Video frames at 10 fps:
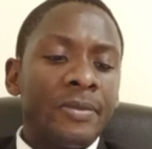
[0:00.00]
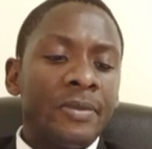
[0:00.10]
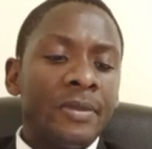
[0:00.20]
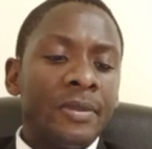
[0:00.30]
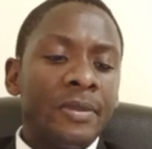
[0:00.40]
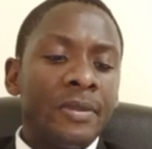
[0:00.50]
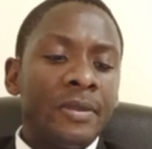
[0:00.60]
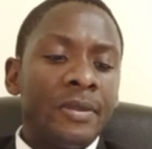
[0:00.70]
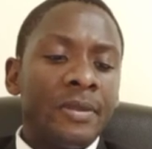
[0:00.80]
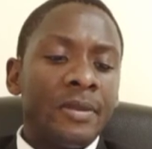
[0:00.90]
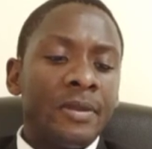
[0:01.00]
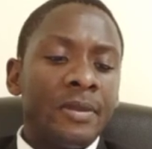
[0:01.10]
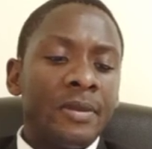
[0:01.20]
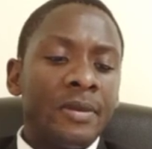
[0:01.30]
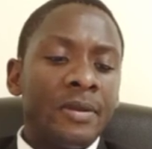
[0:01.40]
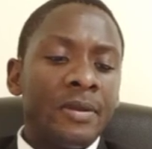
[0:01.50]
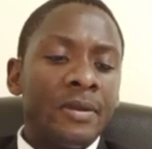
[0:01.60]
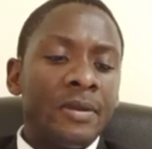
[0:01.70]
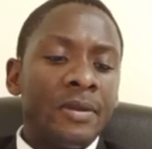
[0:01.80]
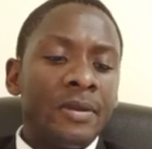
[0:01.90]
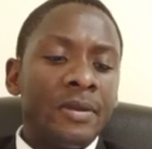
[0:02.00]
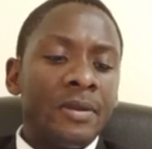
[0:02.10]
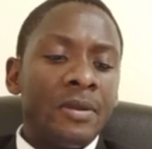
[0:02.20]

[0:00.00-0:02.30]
No one is speaking in this clip.